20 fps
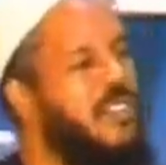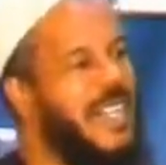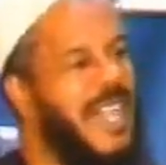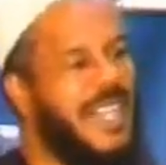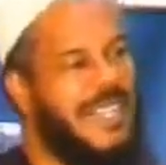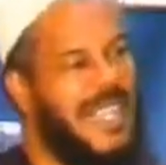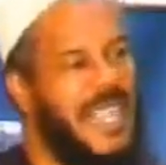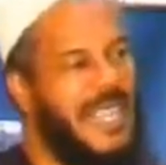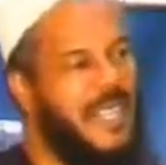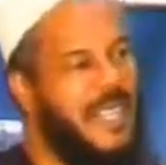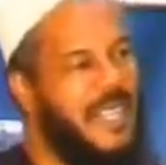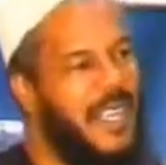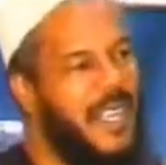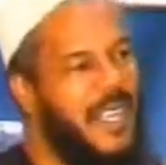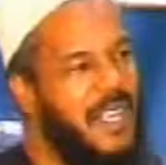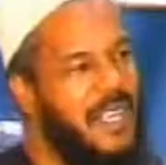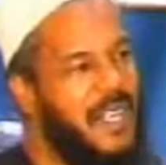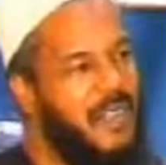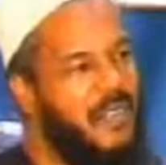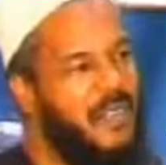It's not that
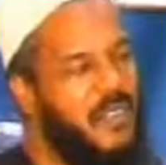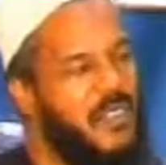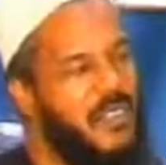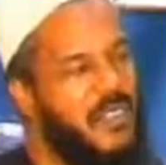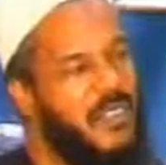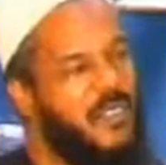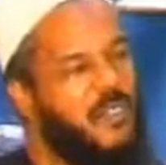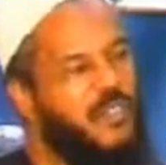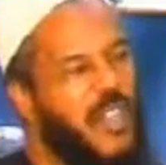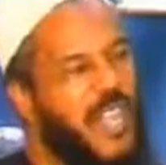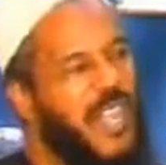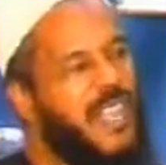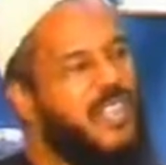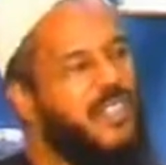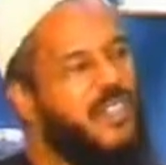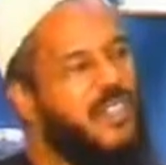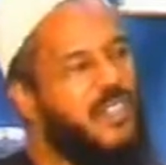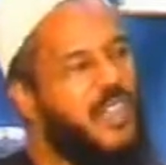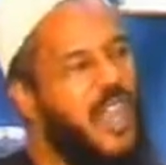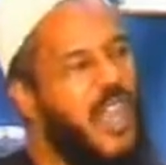the
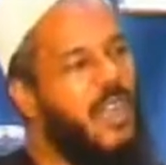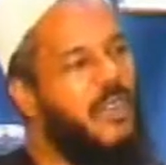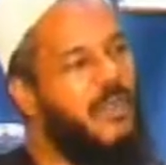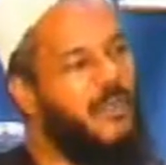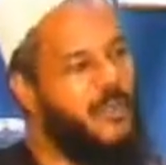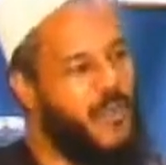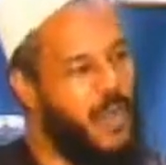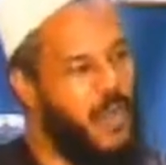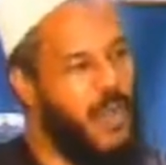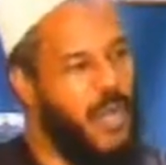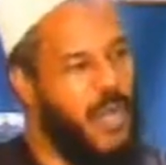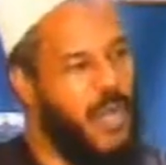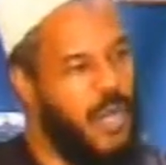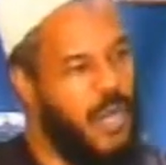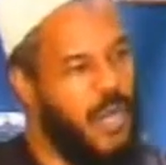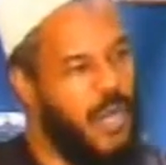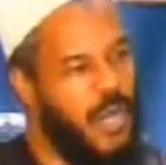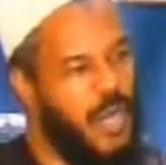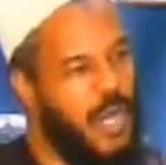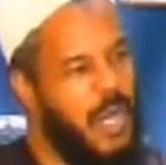strangers are
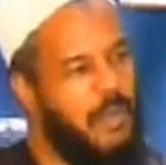fewer,